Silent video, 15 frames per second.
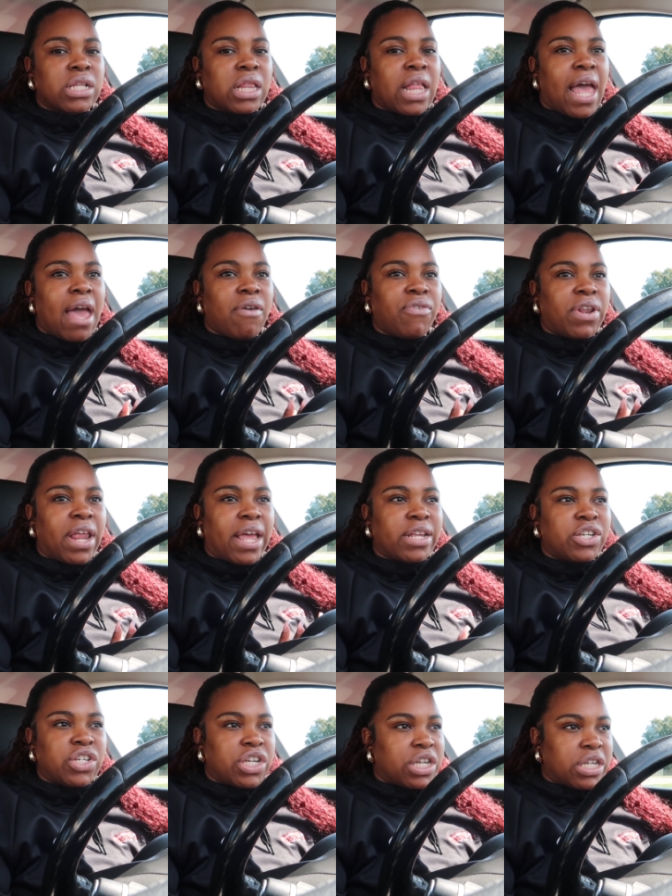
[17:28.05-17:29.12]
laughing
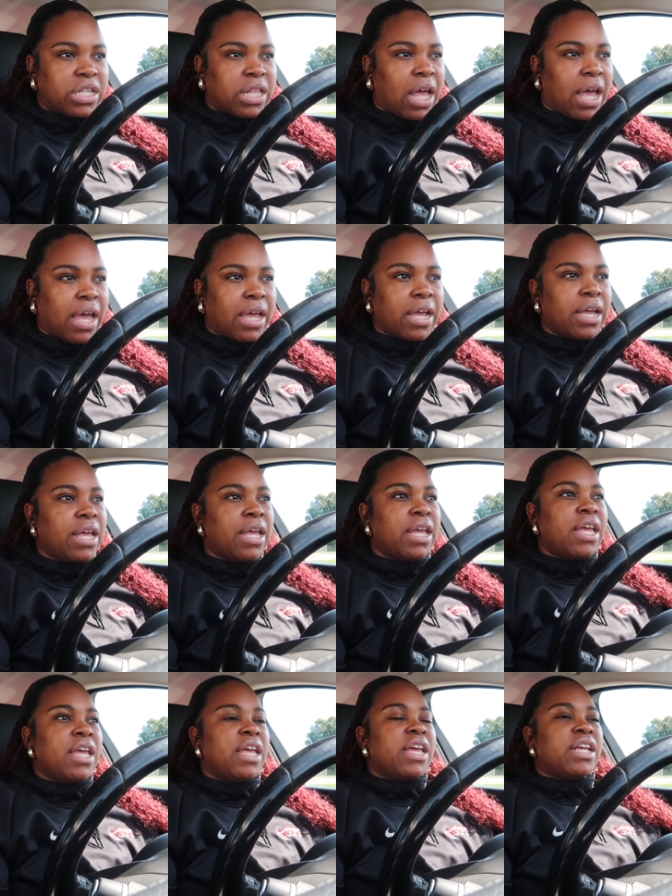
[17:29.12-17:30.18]
at shit like
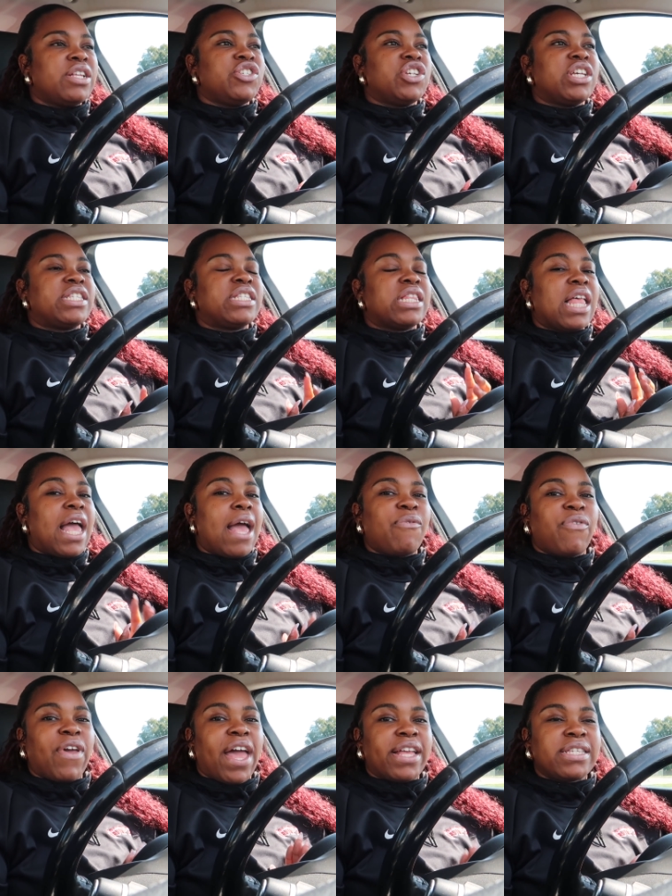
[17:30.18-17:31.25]
just
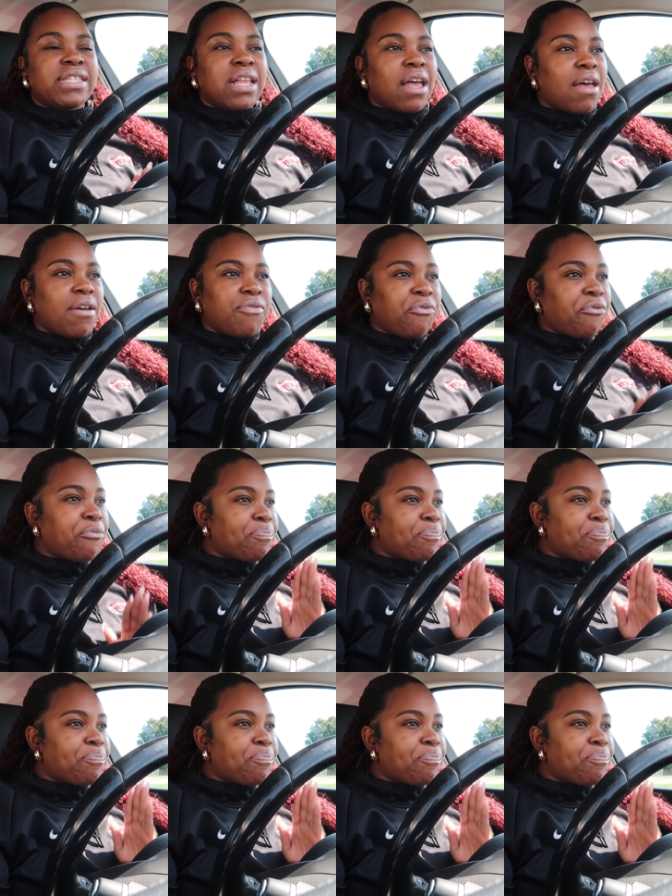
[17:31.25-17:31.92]
laughing at stuff